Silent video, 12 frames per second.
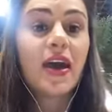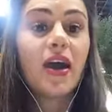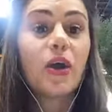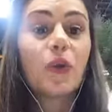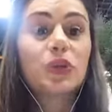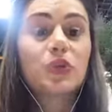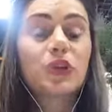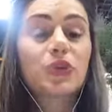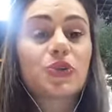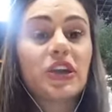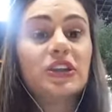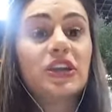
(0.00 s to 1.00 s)
what we're
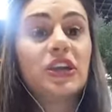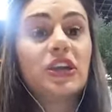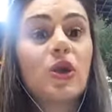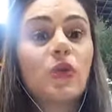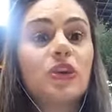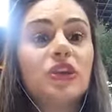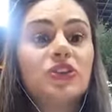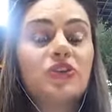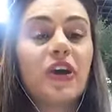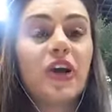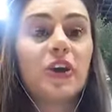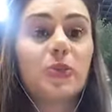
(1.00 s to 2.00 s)
creating in our
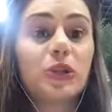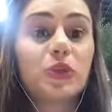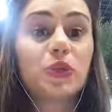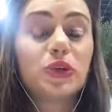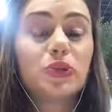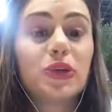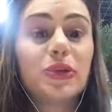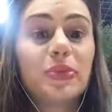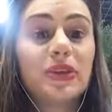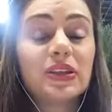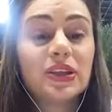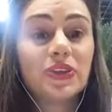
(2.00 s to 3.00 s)
environment, what we're
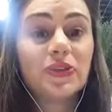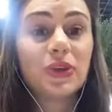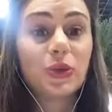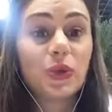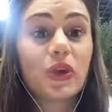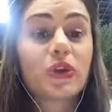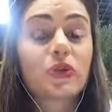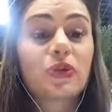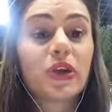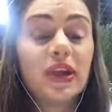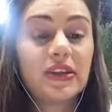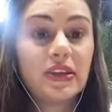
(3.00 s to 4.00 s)
believing, we are
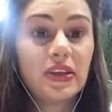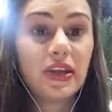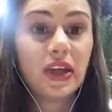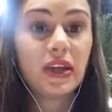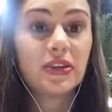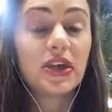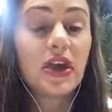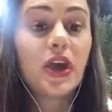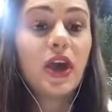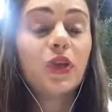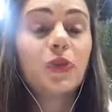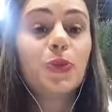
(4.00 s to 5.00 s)
creating it.
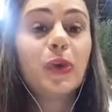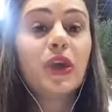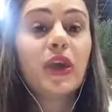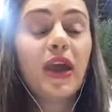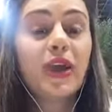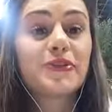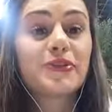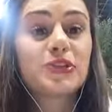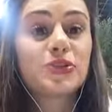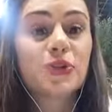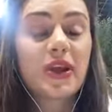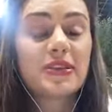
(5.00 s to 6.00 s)
If we have
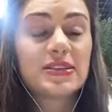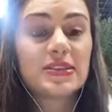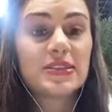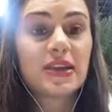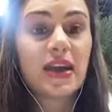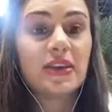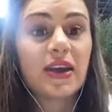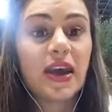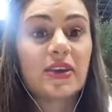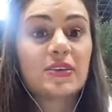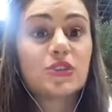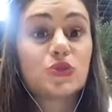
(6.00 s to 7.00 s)
stress inside
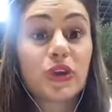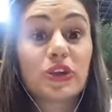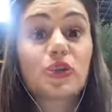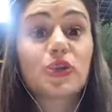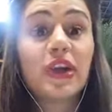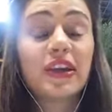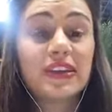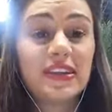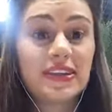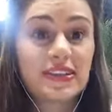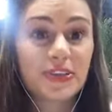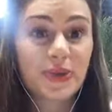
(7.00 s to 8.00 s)
us, we're
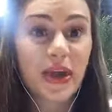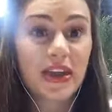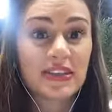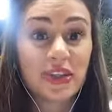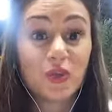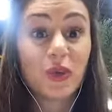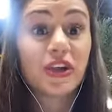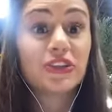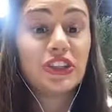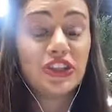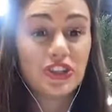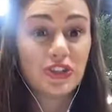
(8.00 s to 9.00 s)
creating stress, and we're
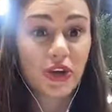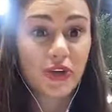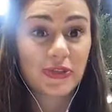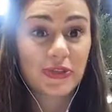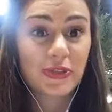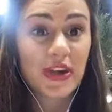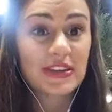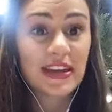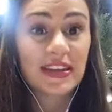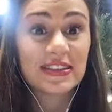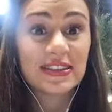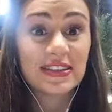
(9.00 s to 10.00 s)
teacher of stress,
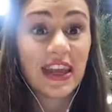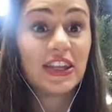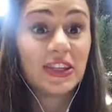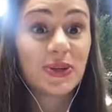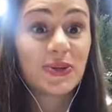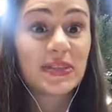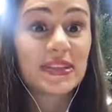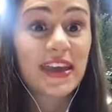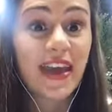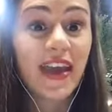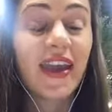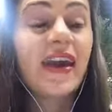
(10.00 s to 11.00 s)
as Katie could
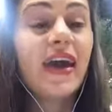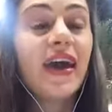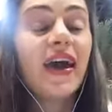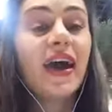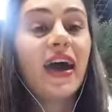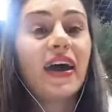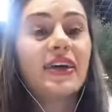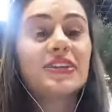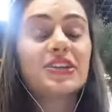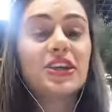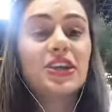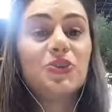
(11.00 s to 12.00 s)
say. And
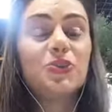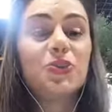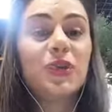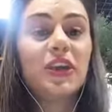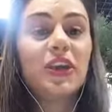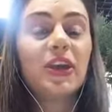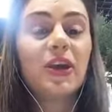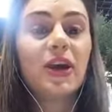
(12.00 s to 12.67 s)
if we